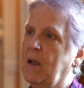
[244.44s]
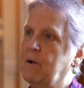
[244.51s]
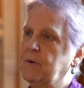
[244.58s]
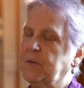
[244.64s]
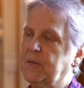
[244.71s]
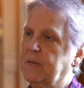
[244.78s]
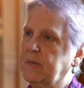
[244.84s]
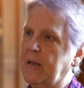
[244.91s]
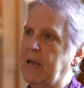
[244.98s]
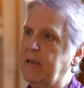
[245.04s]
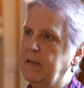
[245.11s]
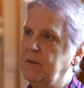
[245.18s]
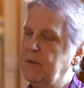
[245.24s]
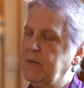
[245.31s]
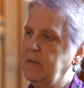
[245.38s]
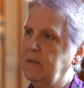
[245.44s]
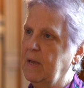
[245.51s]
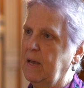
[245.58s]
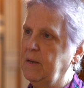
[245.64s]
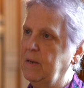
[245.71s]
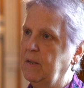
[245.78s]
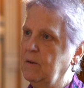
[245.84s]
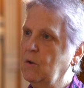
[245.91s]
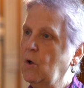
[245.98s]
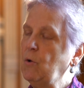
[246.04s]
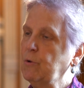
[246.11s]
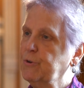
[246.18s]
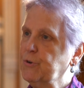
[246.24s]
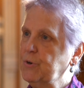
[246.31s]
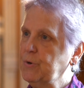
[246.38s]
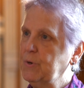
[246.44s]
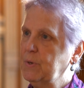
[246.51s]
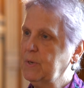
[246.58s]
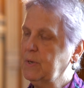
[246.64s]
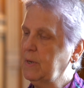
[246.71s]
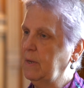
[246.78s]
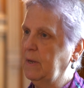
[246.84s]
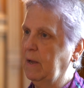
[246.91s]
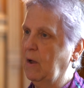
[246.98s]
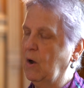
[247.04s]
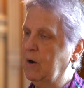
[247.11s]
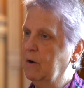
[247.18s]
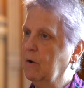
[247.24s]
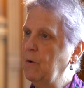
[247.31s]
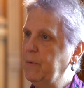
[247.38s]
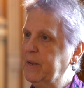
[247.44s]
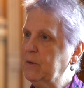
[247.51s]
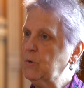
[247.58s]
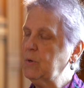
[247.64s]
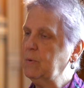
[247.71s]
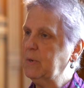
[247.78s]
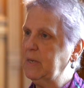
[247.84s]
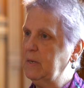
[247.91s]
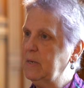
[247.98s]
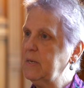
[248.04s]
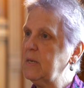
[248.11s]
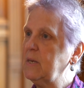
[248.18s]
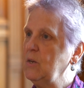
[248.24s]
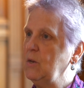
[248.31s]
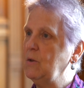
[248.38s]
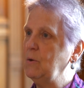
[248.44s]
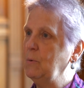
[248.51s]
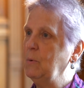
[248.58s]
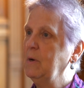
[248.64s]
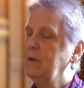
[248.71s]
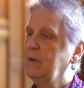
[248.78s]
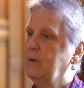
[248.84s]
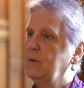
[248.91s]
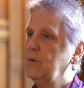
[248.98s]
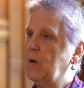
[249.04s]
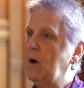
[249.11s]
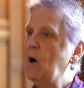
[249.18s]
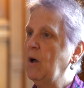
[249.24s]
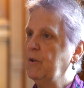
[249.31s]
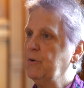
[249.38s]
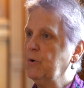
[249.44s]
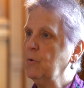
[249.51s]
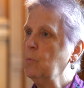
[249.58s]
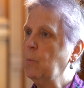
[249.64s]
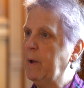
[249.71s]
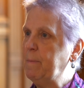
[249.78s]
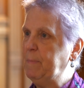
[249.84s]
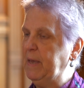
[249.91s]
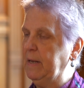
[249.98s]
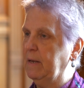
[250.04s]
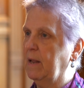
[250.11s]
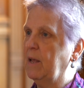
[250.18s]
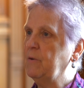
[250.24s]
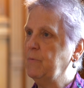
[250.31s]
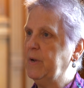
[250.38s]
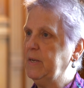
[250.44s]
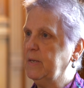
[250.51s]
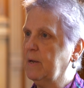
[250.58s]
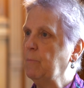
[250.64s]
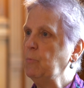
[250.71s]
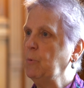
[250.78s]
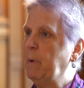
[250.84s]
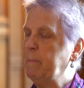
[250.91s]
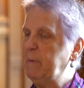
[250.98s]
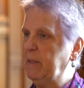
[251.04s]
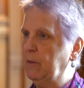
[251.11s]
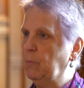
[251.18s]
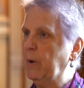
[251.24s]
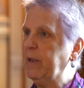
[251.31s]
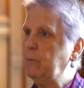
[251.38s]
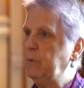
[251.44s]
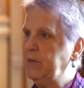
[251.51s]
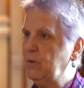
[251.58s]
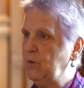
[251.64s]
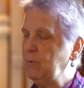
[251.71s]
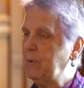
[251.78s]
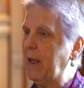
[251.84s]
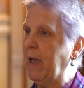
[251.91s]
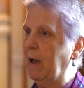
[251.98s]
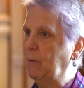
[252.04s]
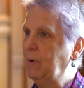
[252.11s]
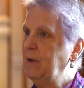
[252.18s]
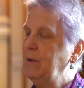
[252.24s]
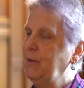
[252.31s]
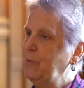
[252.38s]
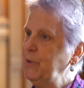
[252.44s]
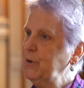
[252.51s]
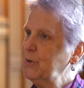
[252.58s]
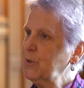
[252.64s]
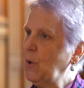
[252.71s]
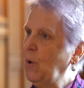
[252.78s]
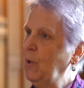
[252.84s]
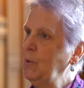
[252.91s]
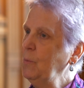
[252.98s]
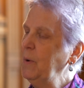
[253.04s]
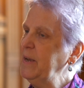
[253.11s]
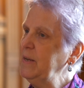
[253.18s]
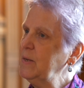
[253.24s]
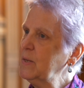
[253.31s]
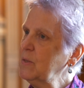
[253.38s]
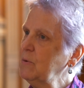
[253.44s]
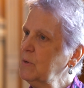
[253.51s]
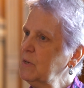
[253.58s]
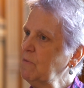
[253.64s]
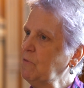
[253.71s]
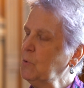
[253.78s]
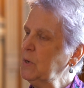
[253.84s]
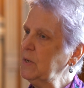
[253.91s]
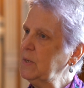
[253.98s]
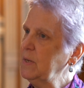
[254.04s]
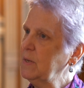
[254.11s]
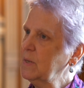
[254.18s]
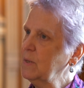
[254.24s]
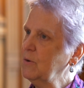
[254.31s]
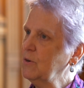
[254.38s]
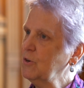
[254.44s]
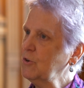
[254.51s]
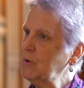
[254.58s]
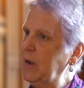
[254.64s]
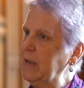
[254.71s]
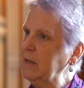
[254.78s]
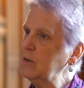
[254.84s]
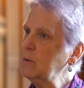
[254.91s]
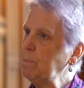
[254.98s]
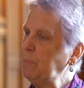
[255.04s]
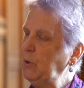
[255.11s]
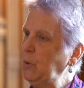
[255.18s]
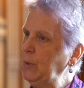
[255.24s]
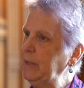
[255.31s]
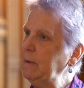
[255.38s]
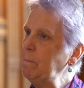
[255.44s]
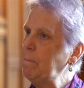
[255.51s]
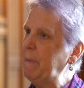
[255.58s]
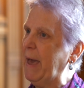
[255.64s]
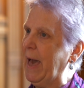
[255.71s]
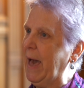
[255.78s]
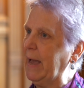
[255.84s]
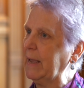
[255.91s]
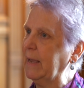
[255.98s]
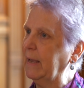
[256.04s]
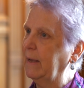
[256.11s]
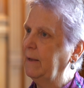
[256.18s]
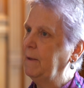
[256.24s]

our society and in cultures are going to continue to honor women and raise up women the way we do now. There's always those forces that are trying to pull it back.